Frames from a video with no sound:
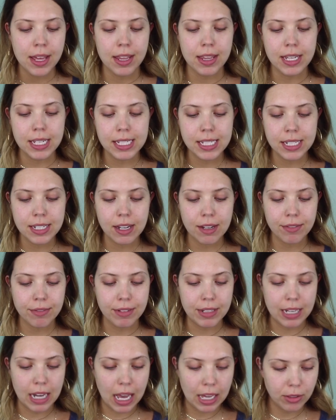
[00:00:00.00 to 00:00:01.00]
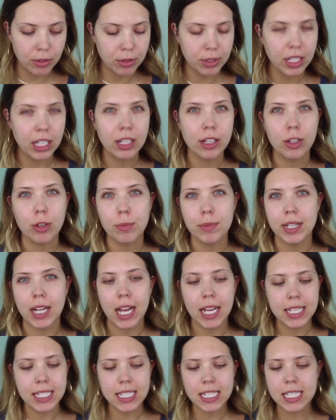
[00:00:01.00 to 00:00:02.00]
This stuff not only
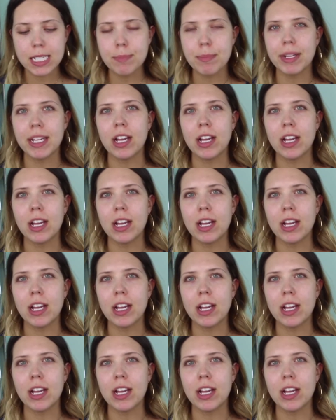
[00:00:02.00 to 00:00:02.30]
luminizes,